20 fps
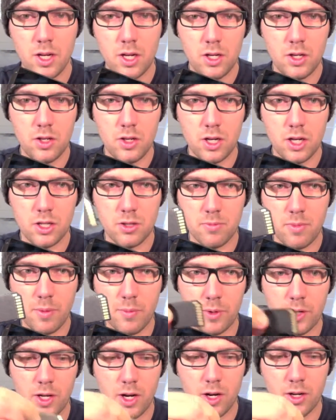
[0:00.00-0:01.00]
You got your
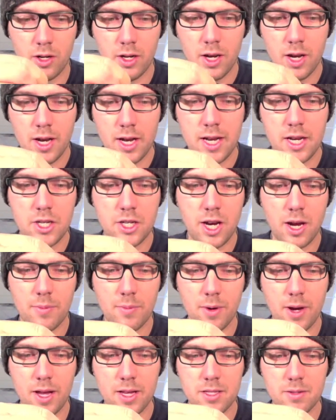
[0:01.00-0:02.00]
memory card. Each
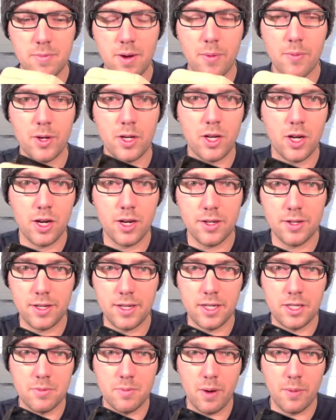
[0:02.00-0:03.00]
camera has a memory card.
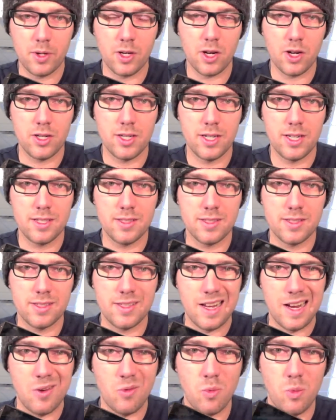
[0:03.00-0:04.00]
Each memory card needs to
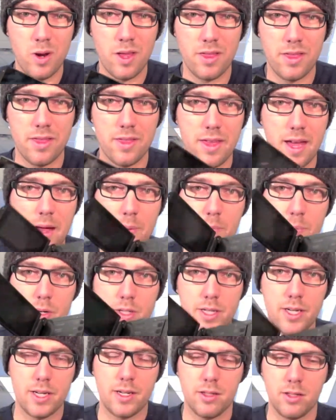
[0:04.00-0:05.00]
stay with that
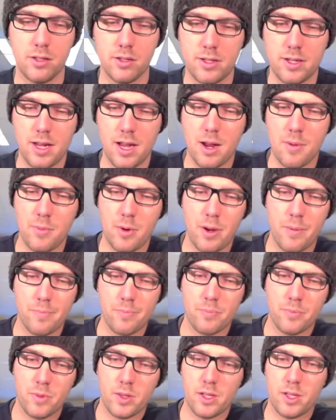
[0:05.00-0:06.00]
particular camera.
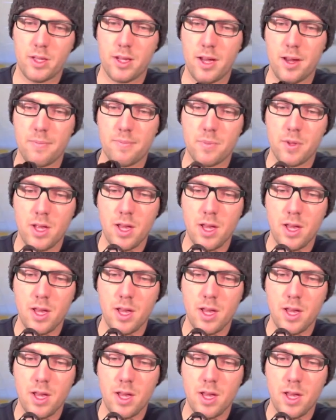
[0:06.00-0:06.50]
Okay.